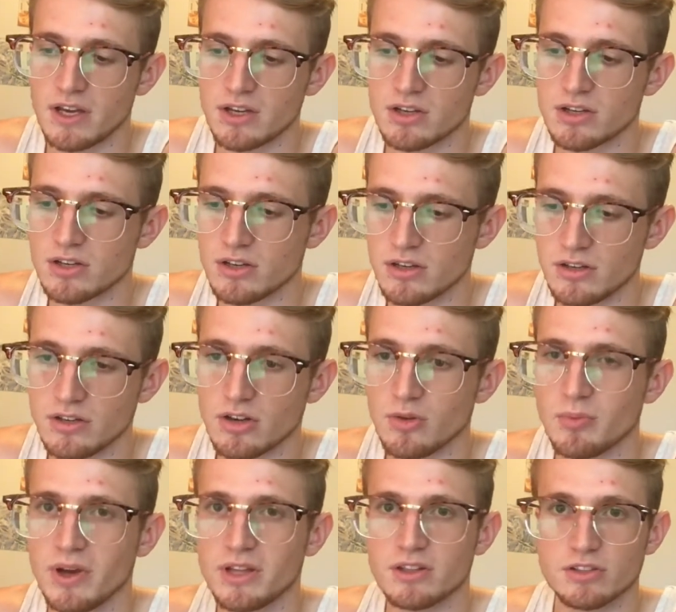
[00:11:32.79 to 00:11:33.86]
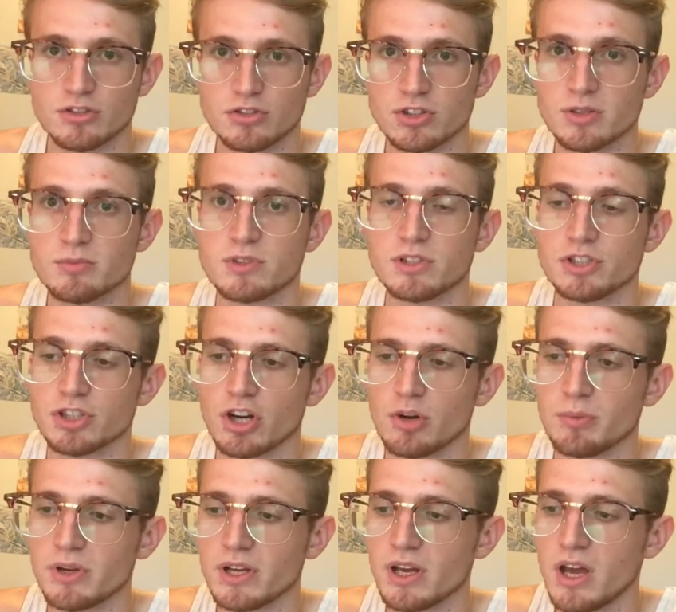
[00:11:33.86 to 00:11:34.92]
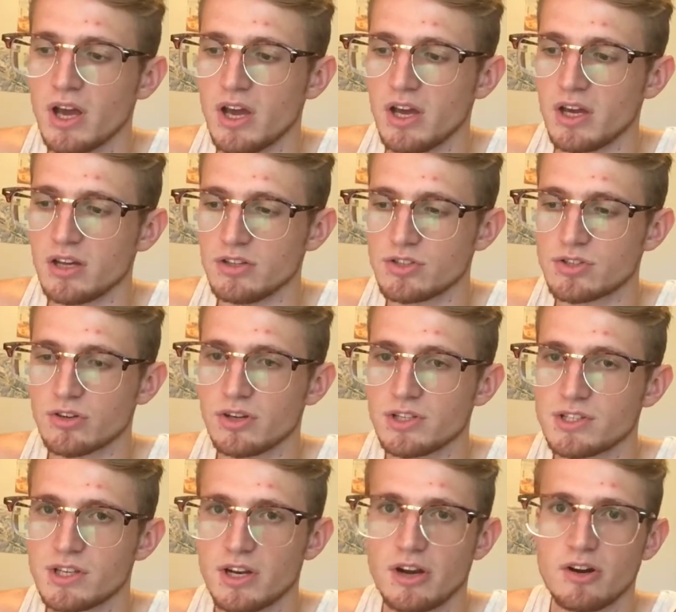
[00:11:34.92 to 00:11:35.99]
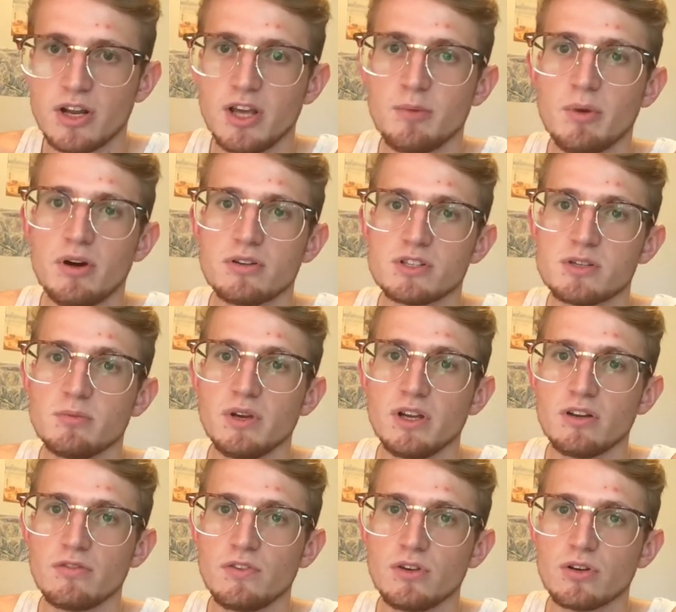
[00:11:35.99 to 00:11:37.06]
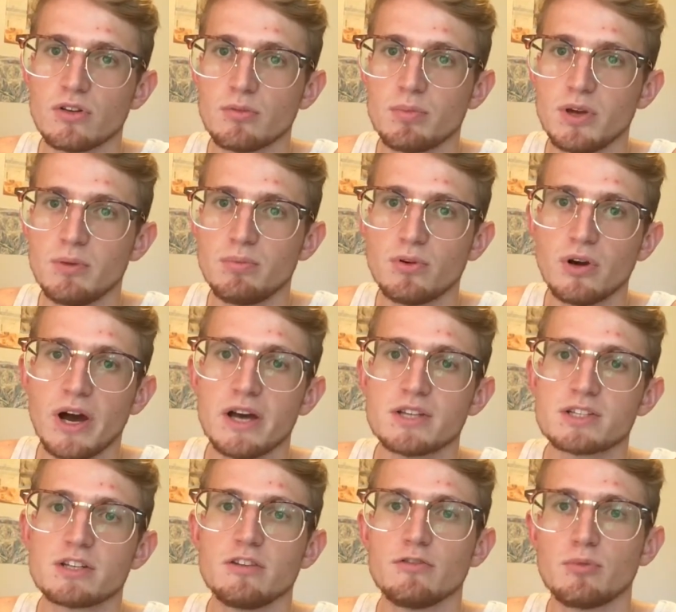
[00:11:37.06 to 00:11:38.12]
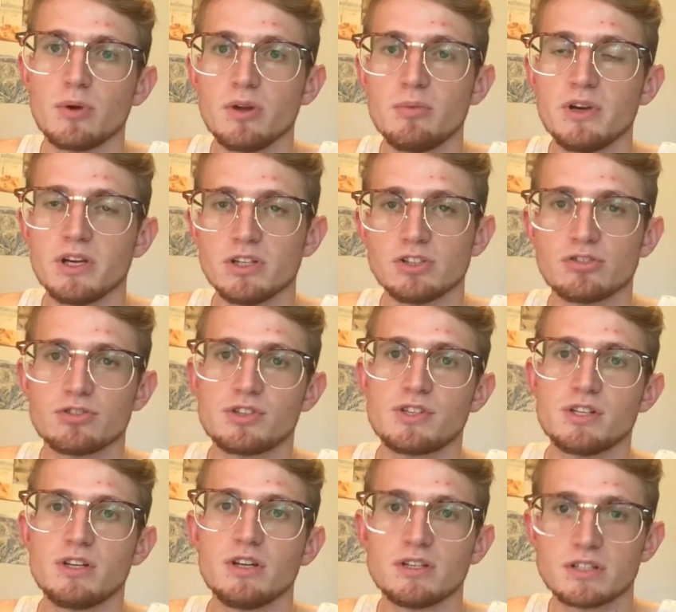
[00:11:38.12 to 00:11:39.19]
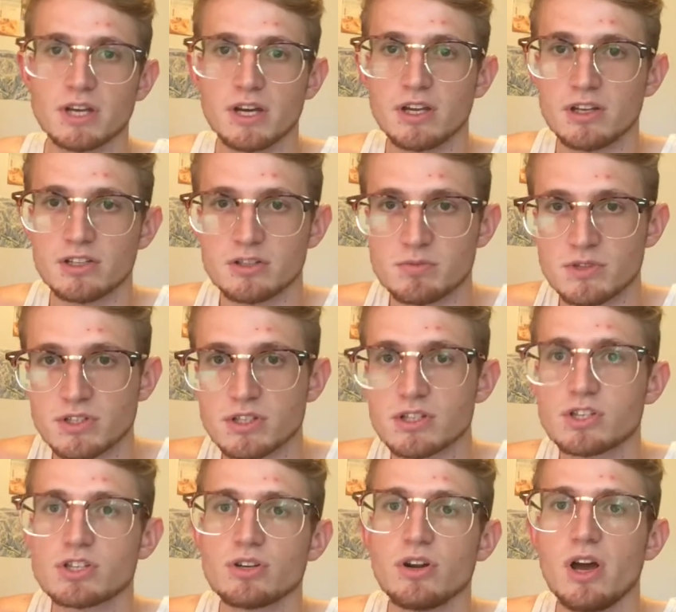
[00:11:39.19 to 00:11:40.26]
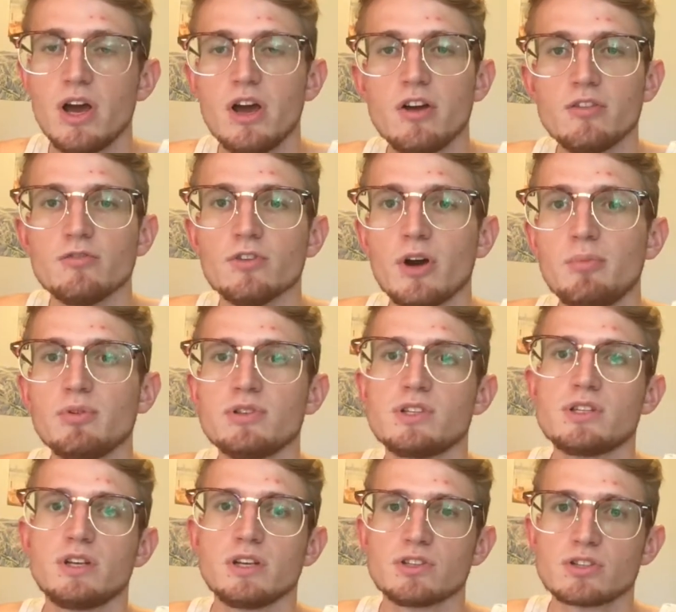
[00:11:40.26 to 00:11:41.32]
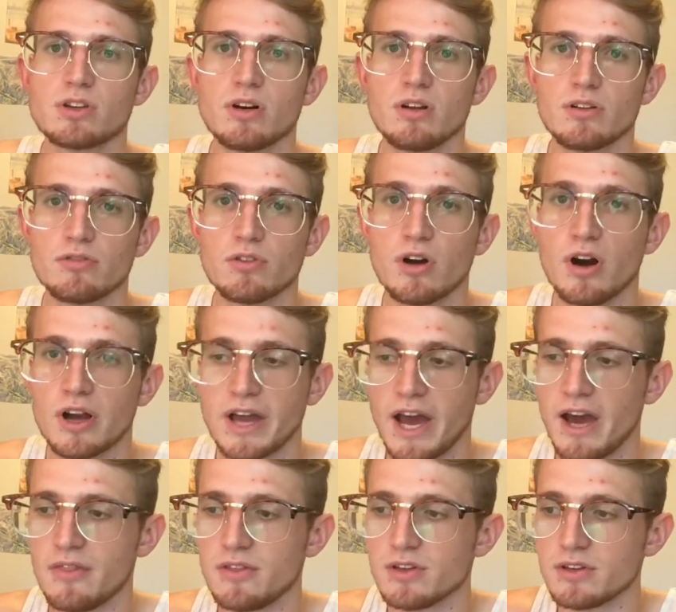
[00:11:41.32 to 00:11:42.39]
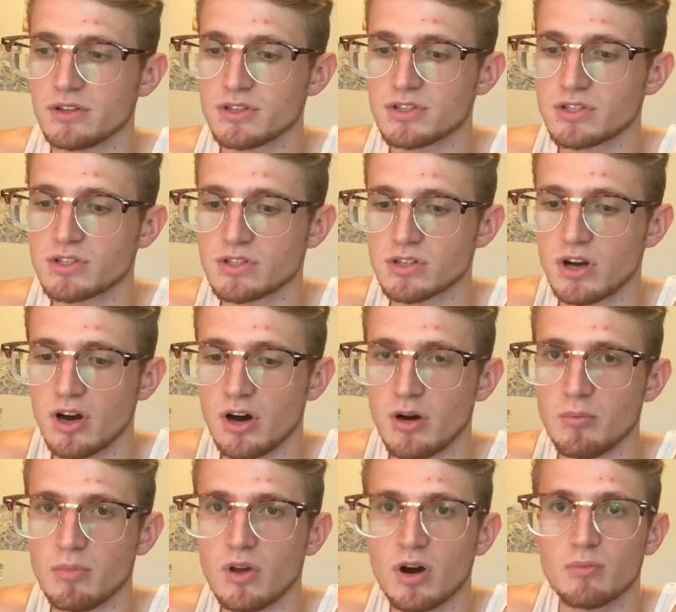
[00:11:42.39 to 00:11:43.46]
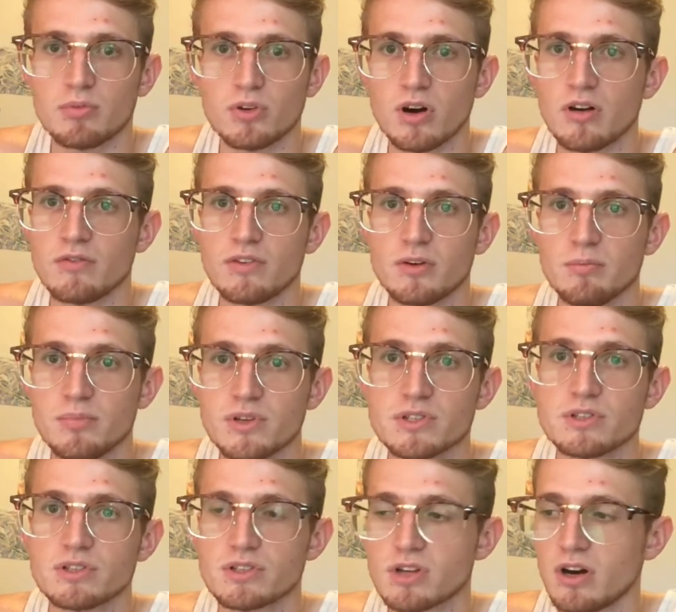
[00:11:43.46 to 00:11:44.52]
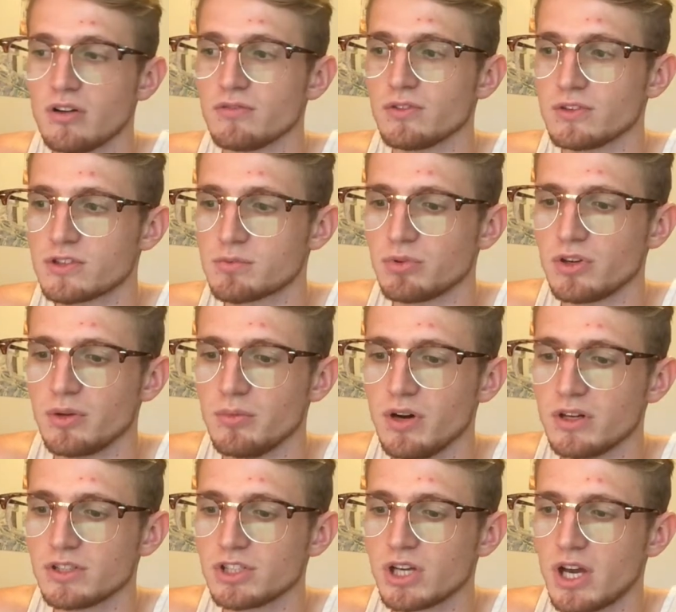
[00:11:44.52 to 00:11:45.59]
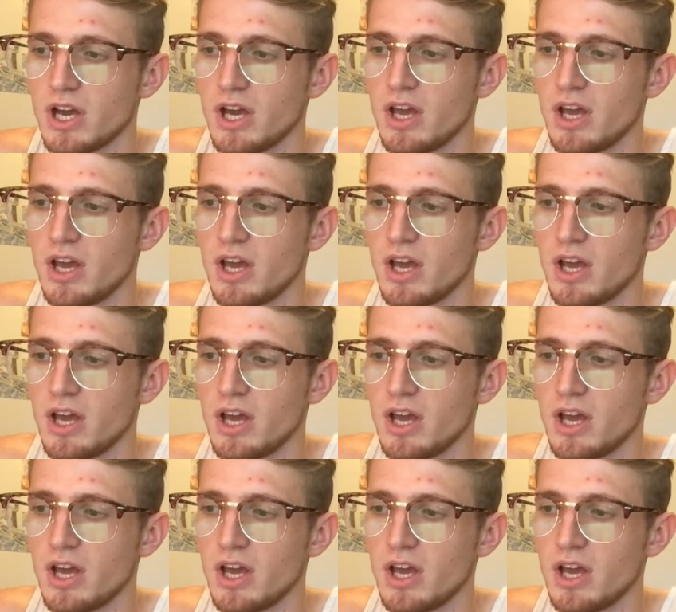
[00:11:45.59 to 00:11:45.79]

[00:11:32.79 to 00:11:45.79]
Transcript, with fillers: He couldn't you know make the trip to Germany, and so he sent out an email to me and a few other people asking if we'd be interested in taking his position representing Solid Rock at this um, nonprofit business conference, pretty much.